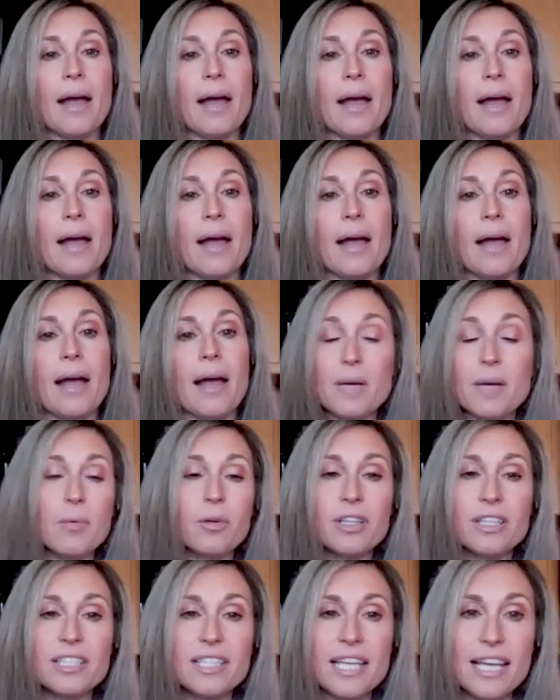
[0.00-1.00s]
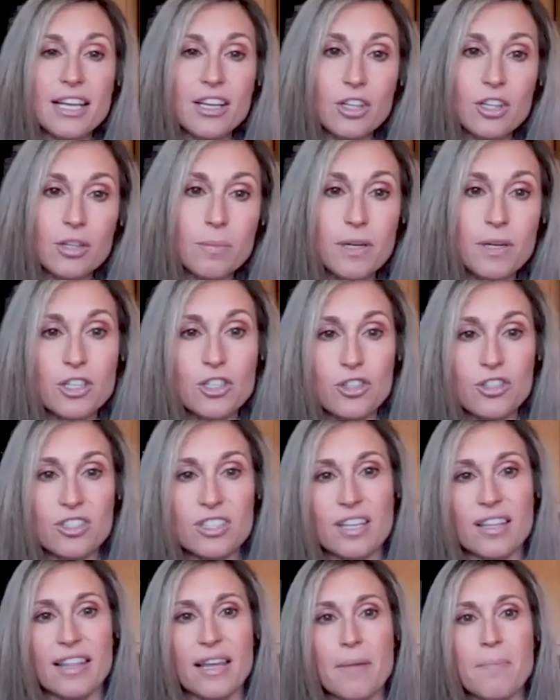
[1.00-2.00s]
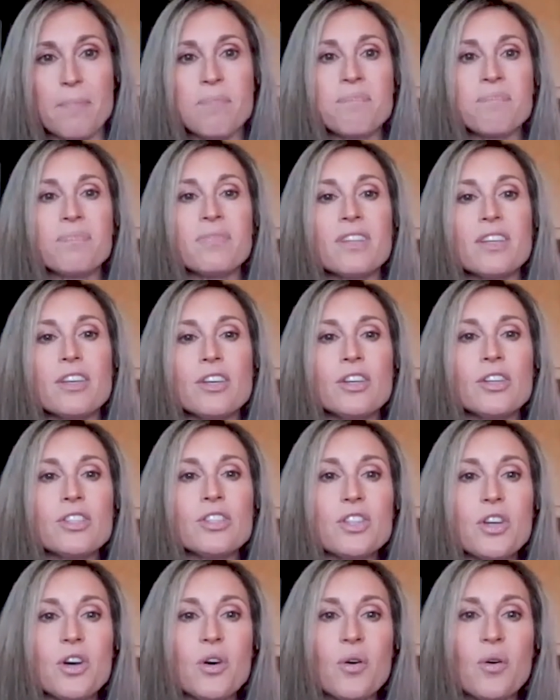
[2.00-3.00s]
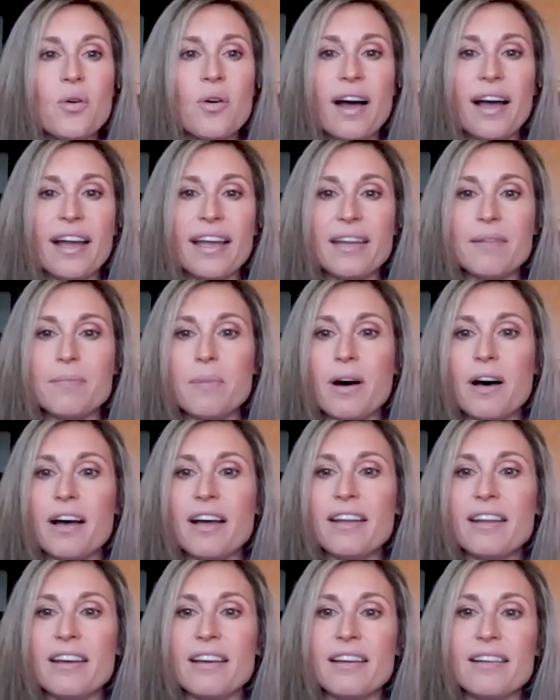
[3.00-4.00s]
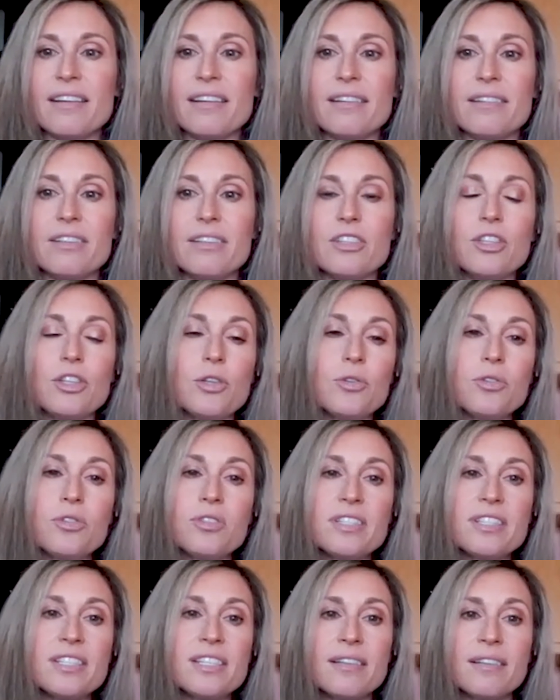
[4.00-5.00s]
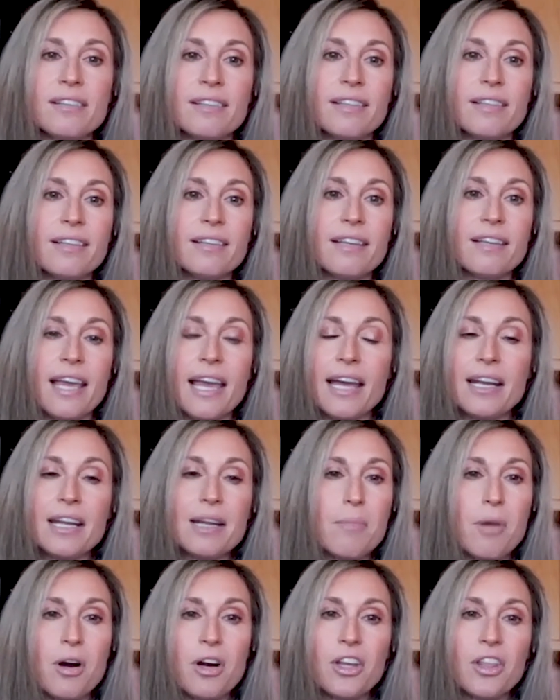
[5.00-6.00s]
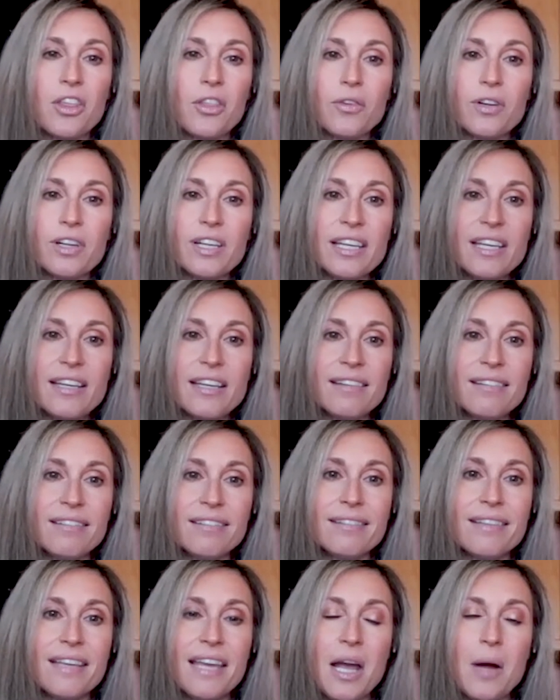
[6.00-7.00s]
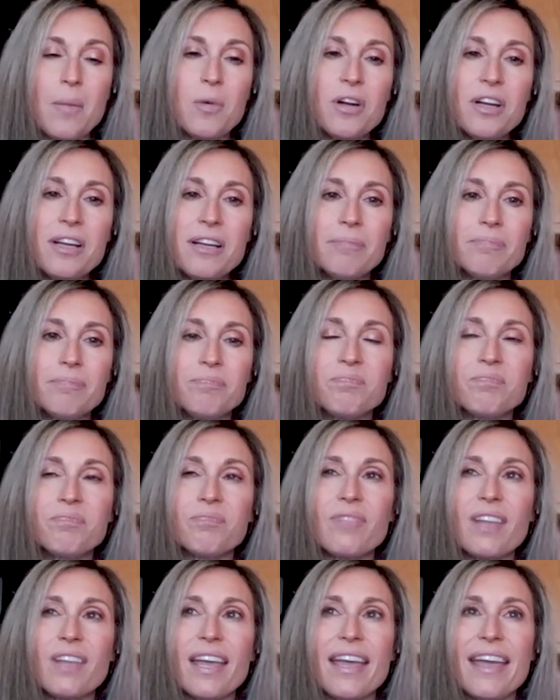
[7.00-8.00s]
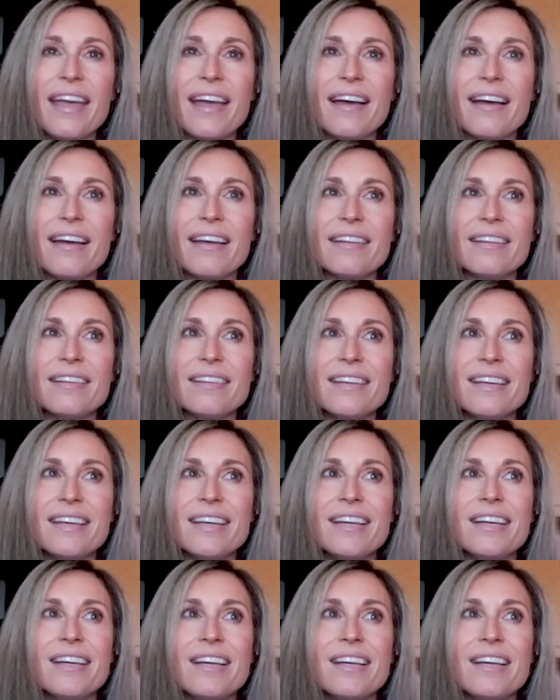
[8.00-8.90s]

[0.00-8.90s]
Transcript: wanted to be able to take good pictures of them. So I had bought a used Canon Mark III camera and